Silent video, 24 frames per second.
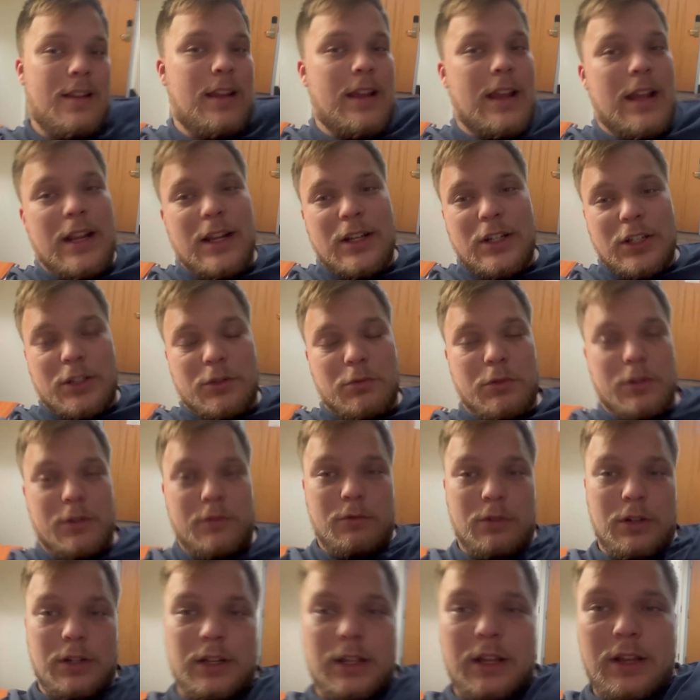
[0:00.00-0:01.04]
And it just wouldn't
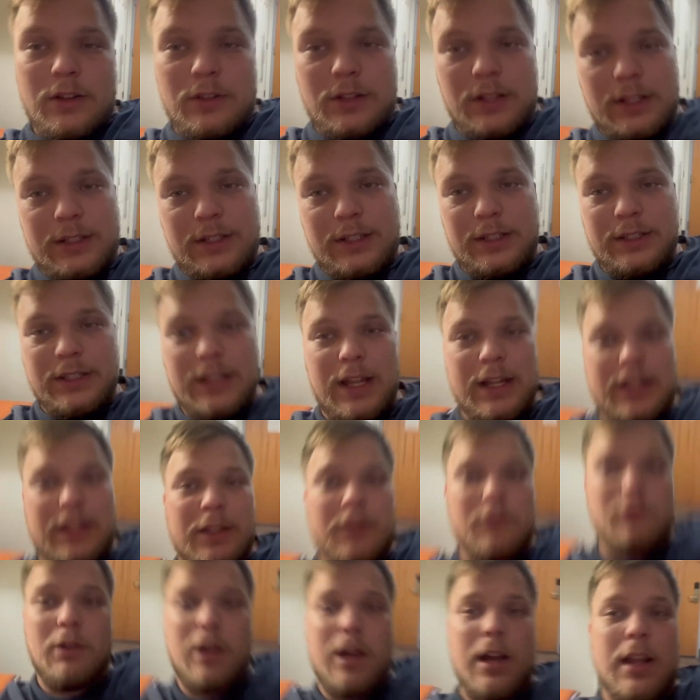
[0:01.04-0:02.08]
work out. That's
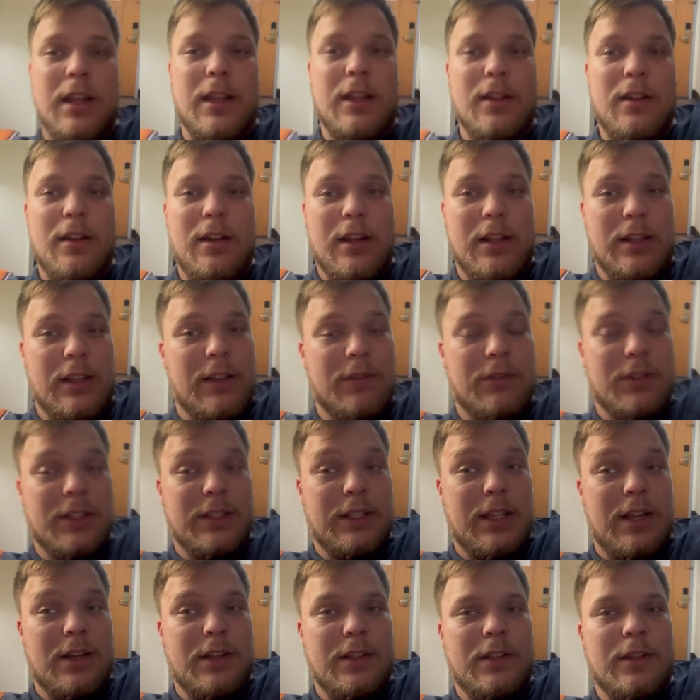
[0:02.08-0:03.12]
exactly why I left, because
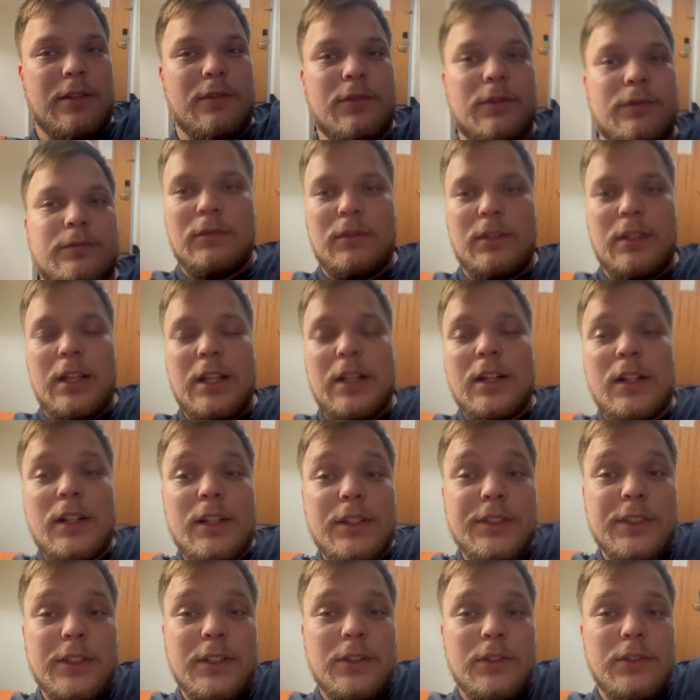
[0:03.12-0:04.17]
I had enough. And
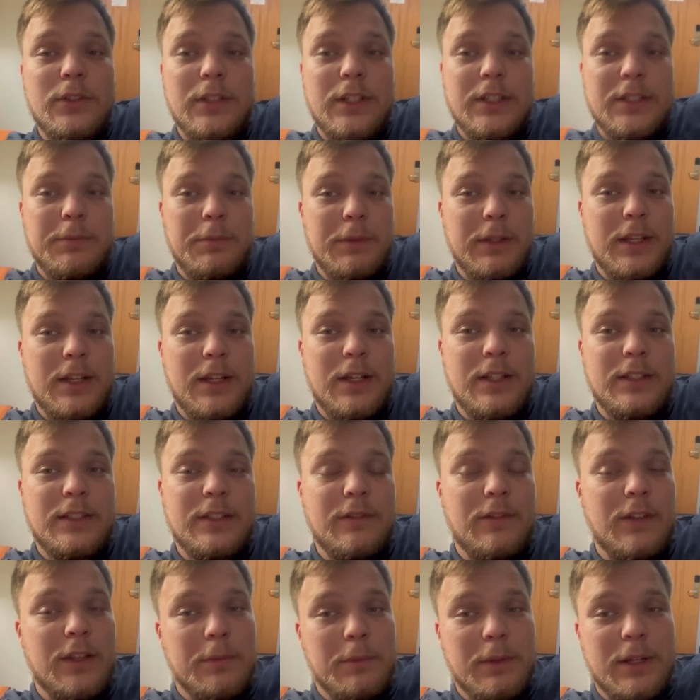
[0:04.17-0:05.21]
also, it's because
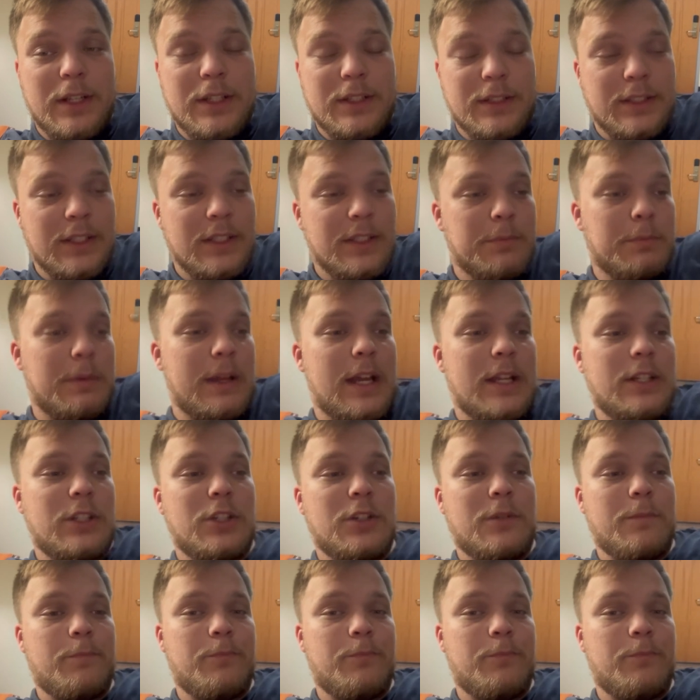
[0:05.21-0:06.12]
of him and his dispatch.